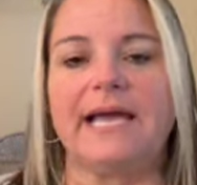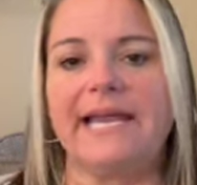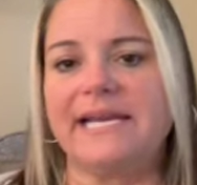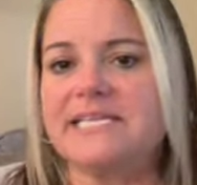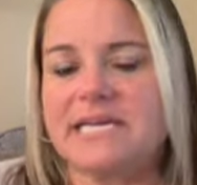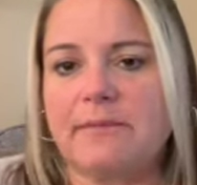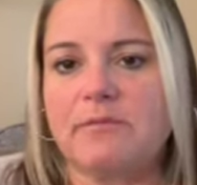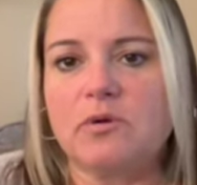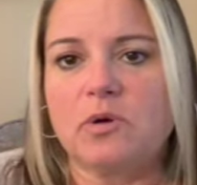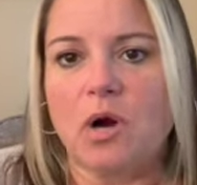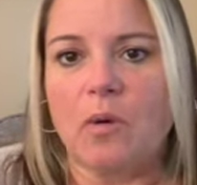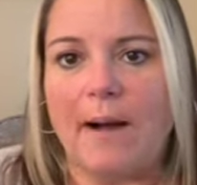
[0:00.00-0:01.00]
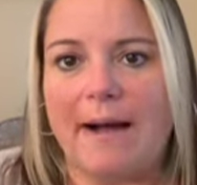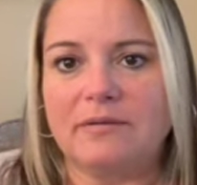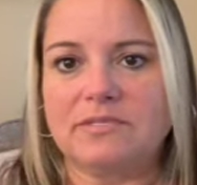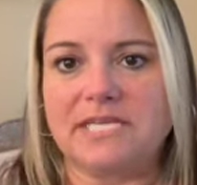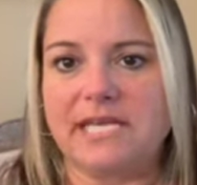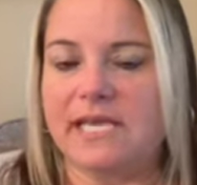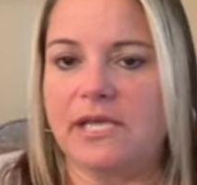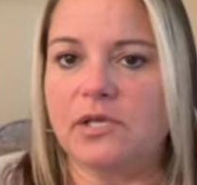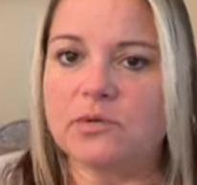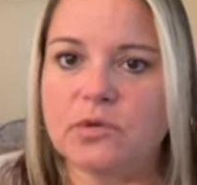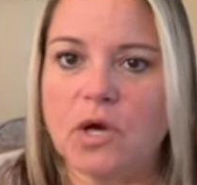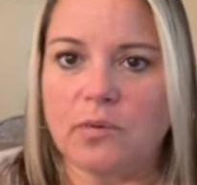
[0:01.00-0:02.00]
Anytime you go out to eat,
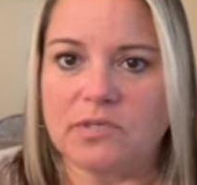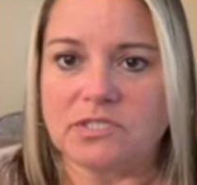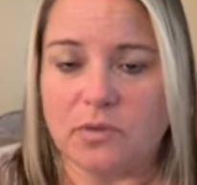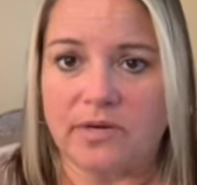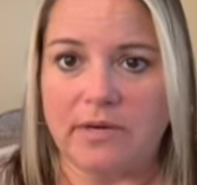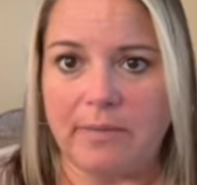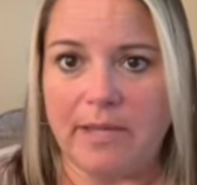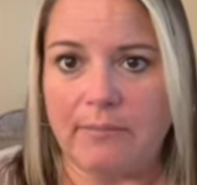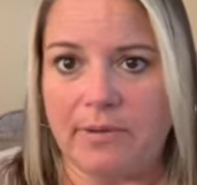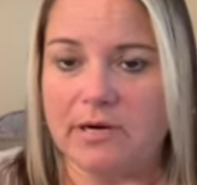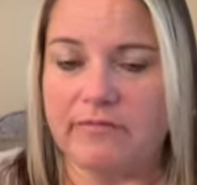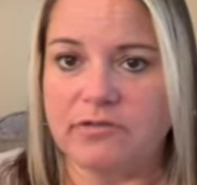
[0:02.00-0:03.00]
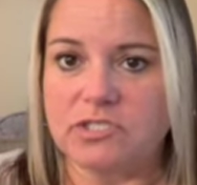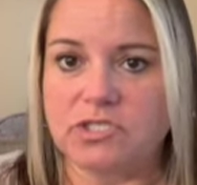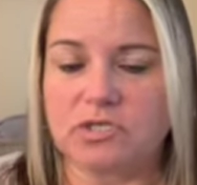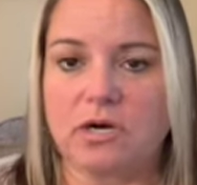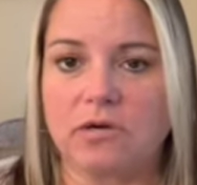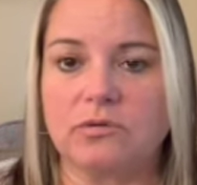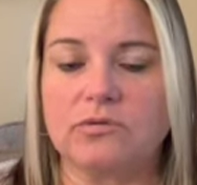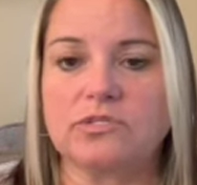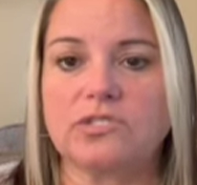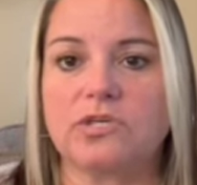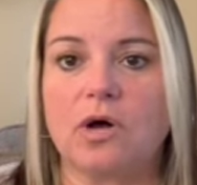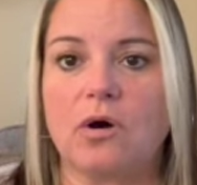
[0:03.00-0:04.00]
you know it's going to be a bit of a struggle.
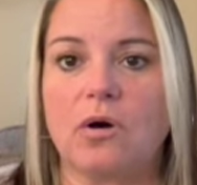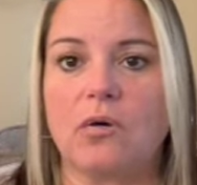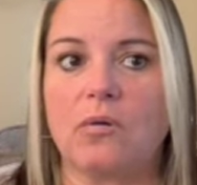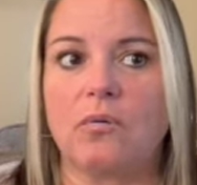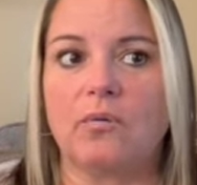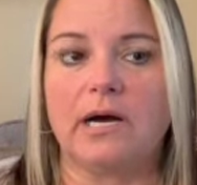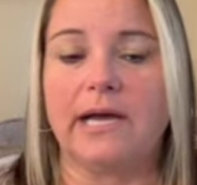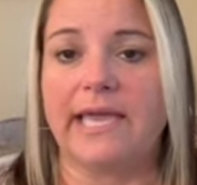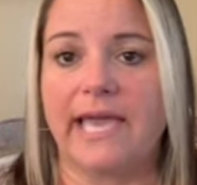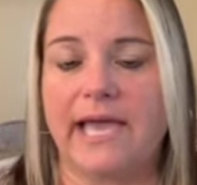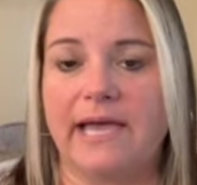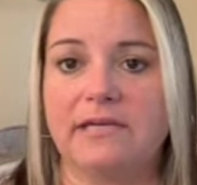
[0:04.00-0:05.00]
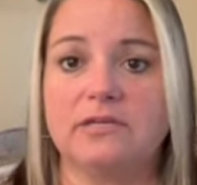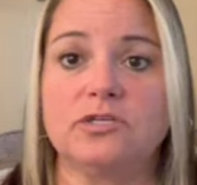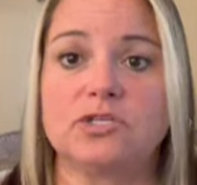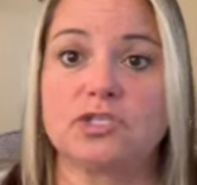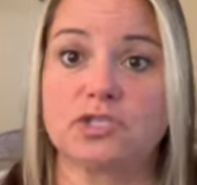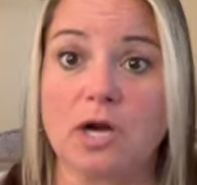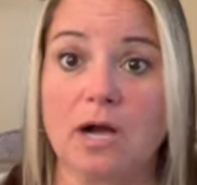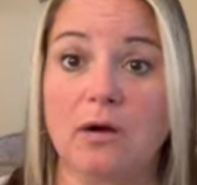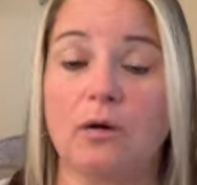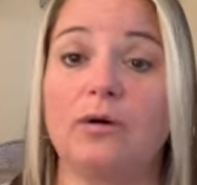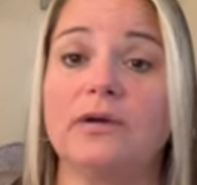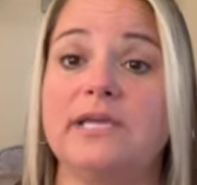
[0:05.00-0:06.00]
So again,
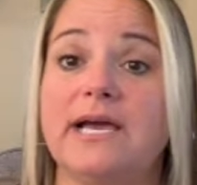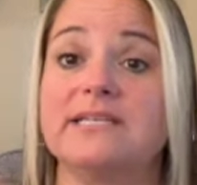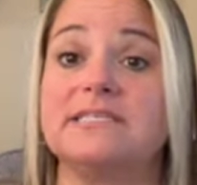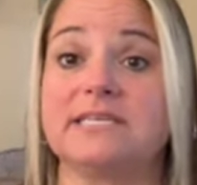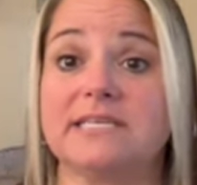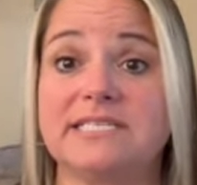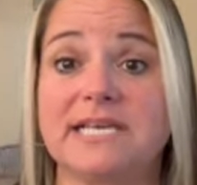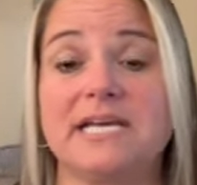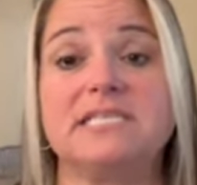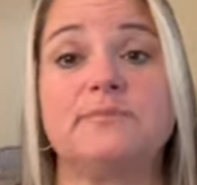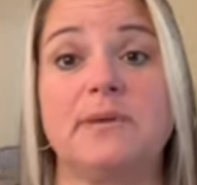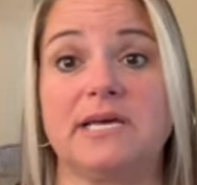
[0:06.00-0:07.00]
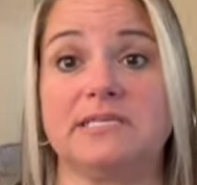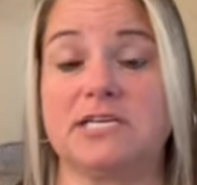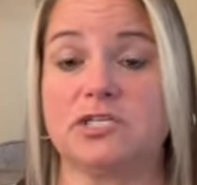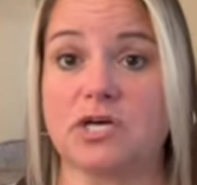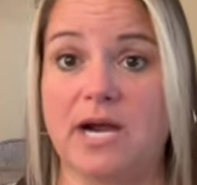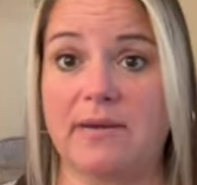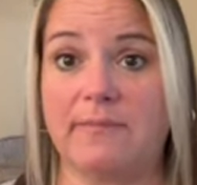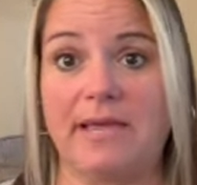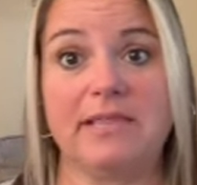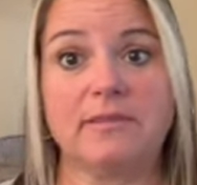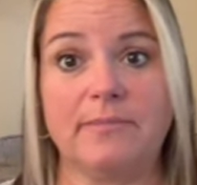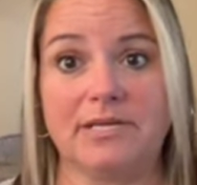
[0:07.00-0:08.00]
struggle, yet success, because I try to
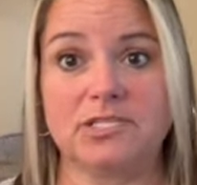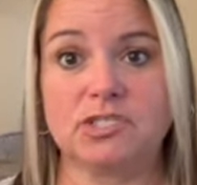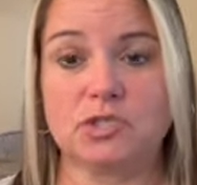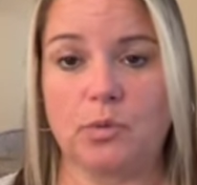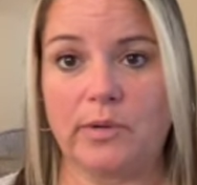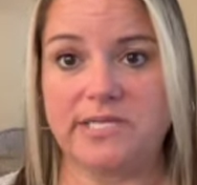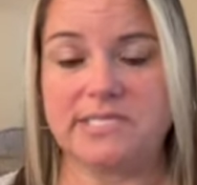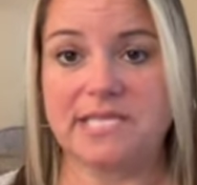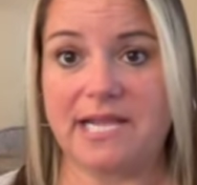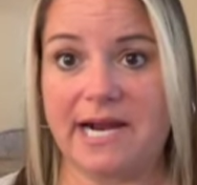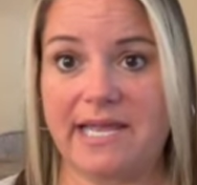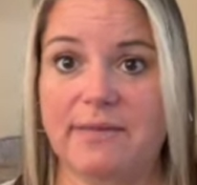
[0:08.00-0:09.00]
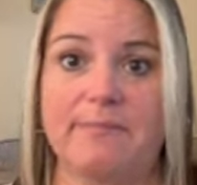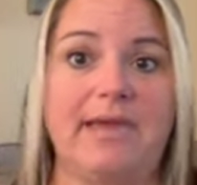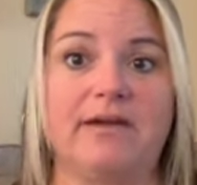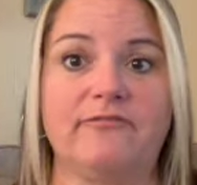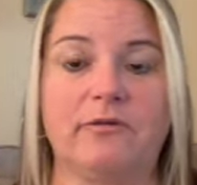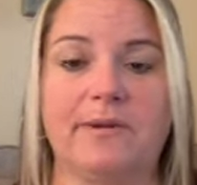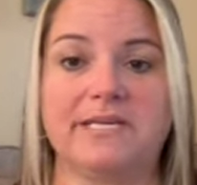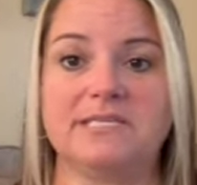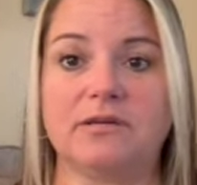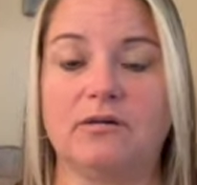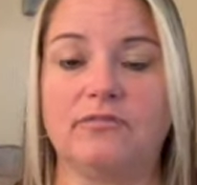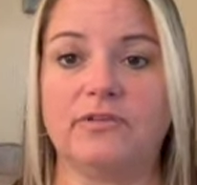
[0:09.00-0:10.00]
make the best choice that I can make for
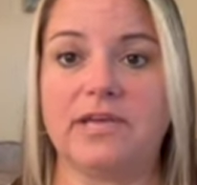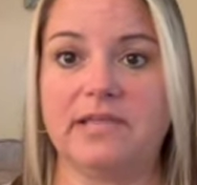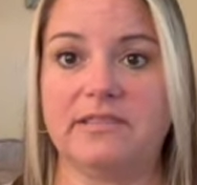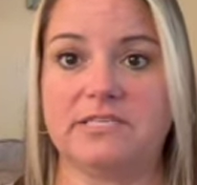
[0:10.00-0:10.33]
myself in the